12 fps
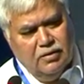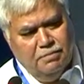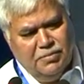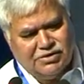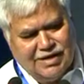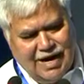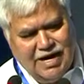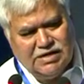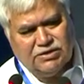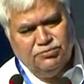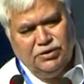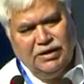
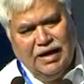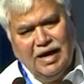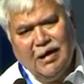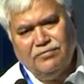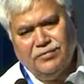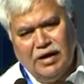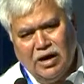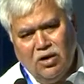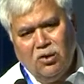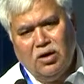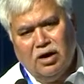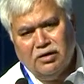Besides, we have
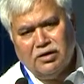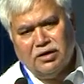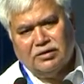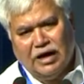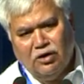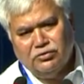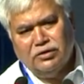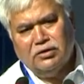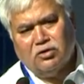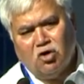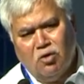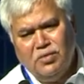now
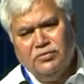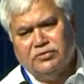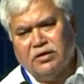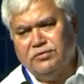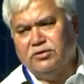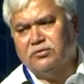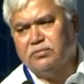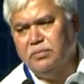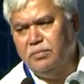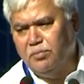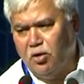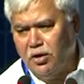100,000 common service
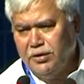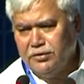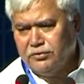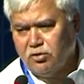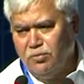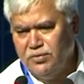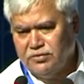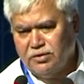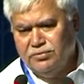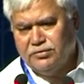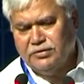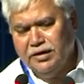points, common
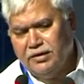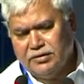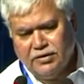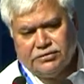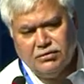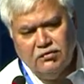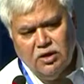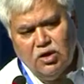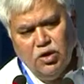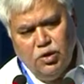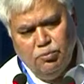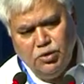service centers,
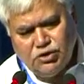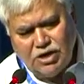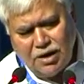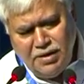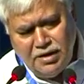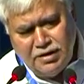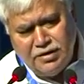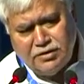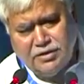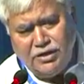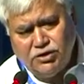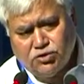which are being
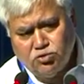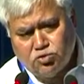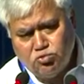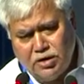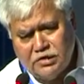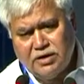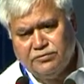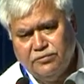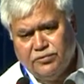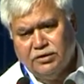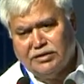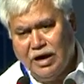increased to
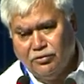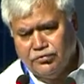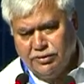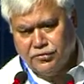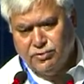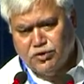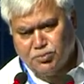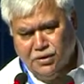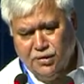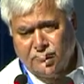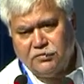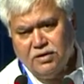250,000, which
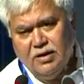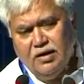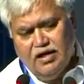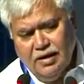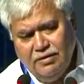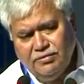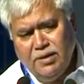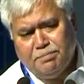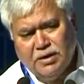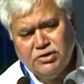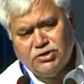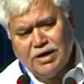means every
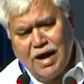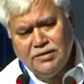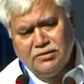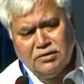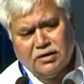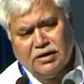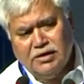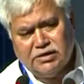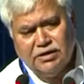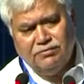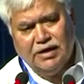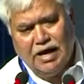panchayat in the
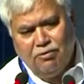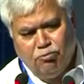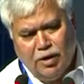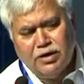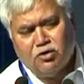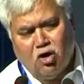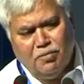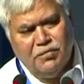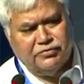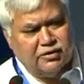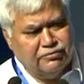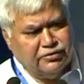country will have one
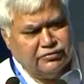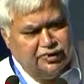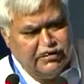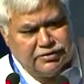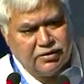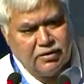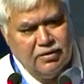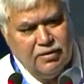common service center.